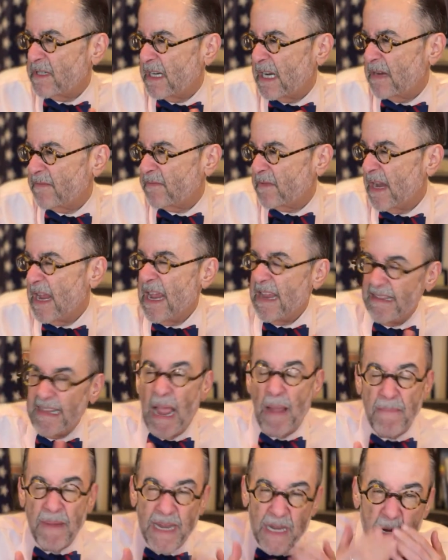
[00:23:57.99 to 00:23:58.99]
He got.
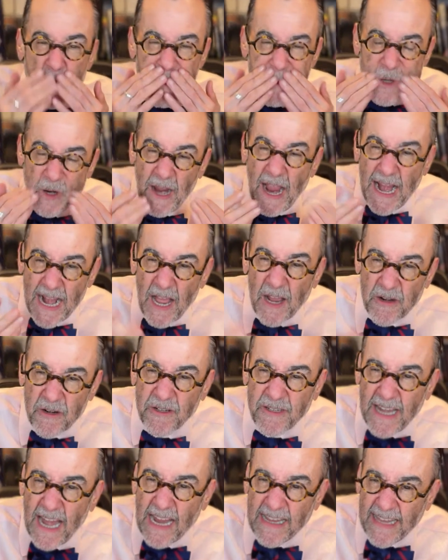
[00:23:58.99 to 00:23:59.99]
I mean, you, you kind of
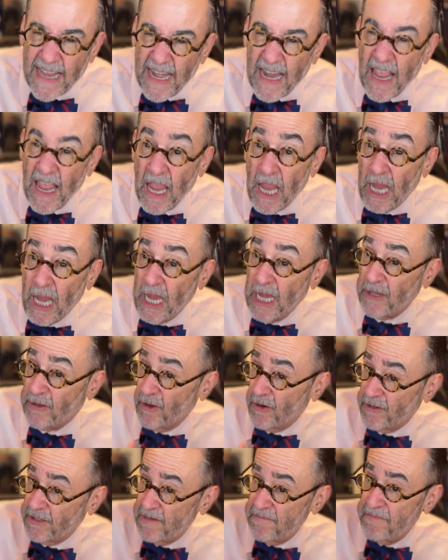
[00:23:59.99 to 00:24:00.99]
understand that. He
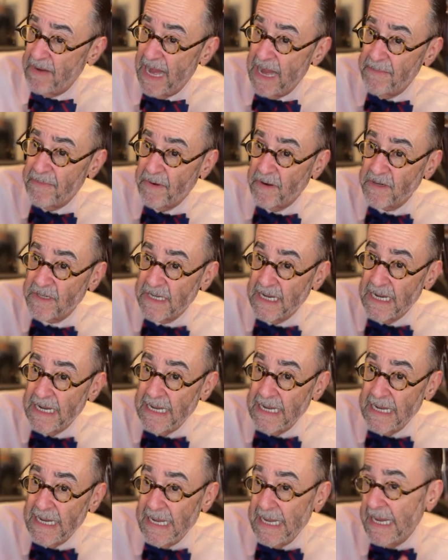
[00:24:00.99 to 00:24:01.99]
took some papers.
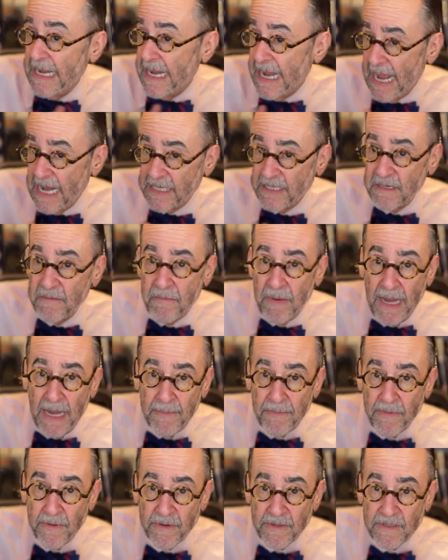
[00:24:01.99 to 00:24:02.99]
He had some
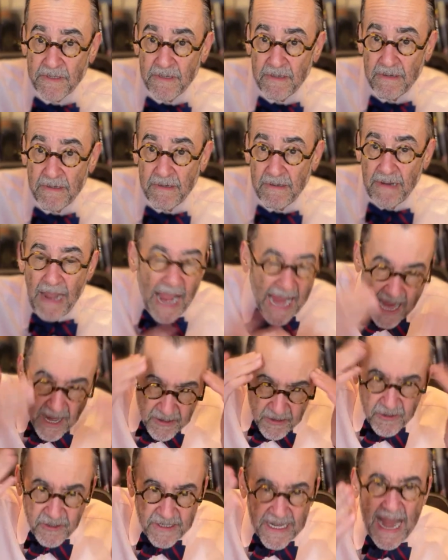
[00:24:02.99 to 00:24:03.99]
papers. I
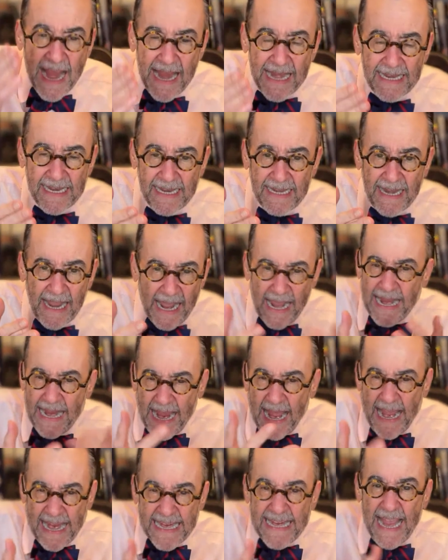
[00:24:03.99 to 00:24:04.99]
understand it. I,
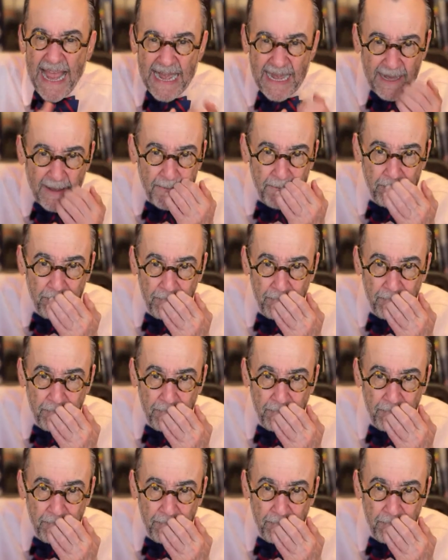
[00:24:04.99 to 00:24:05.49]
I get it.